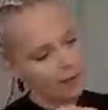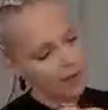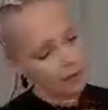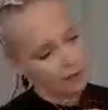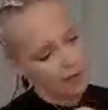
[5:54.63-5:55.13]

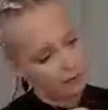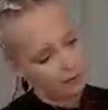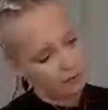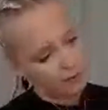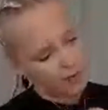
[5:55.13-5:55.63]
And then
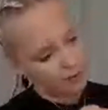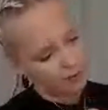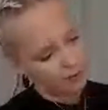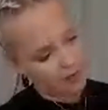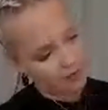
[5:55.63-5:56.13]
we'll make
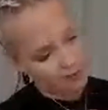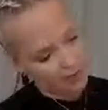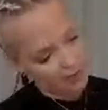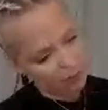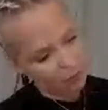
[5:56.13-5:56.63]
the
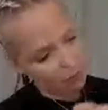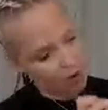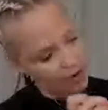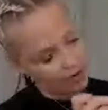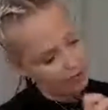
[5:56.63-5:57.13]
tummy
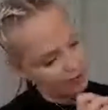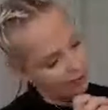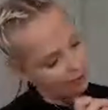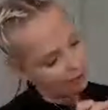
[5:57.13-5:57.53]
white.